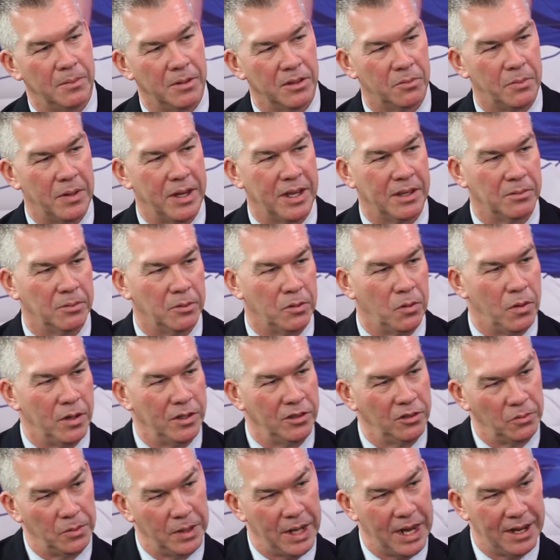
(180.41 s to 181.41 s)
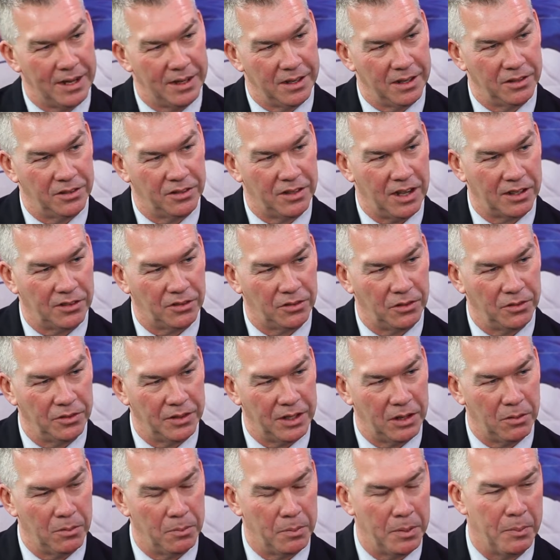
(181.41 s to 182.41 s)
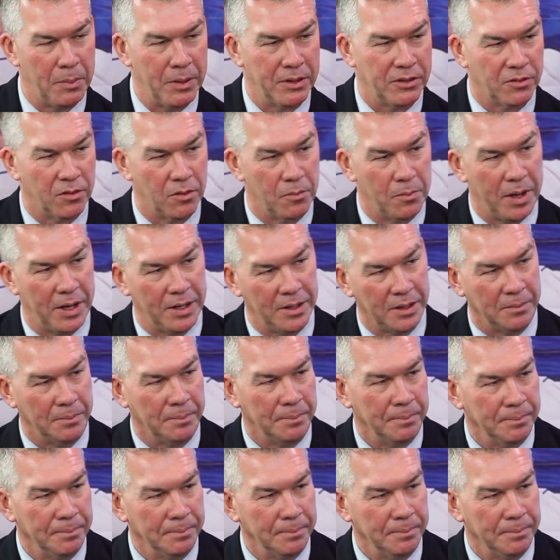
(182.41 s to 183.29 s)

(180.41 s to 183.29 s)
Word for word: that's making some noise as we head the sectionals. That would be Pittsford Mendon.